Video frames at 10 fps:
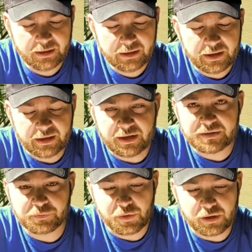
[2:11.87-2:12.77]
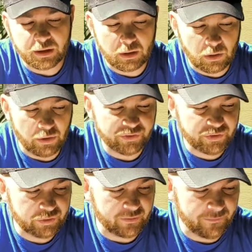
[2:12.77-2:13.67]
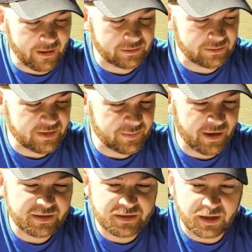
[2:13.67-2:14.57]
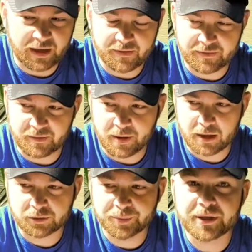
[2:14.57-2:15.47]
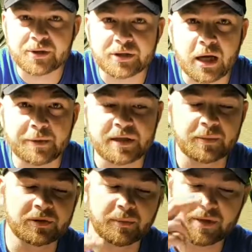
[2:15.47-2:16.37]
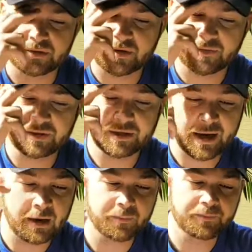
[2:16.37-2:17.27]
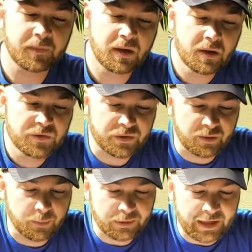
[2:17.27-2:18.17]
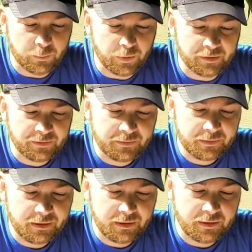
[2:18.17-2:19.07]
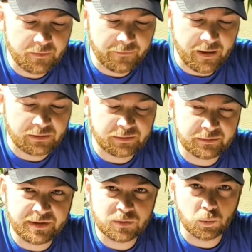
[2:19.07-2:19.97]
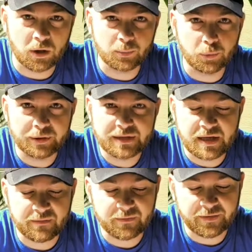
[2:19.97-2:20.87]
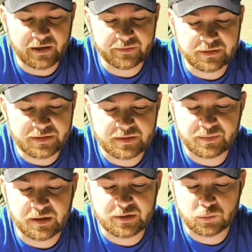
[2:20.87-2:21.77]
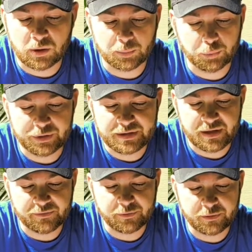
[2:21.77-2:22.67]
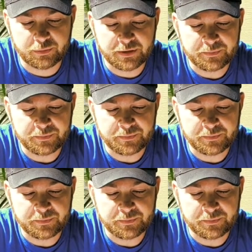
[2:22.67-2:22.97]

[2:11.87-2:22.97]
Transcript: It is very close to the factory specs. I have a micrometer, so I was able to measure everything out. So the blade width, factory is 1.75 inches, mine is 1.73.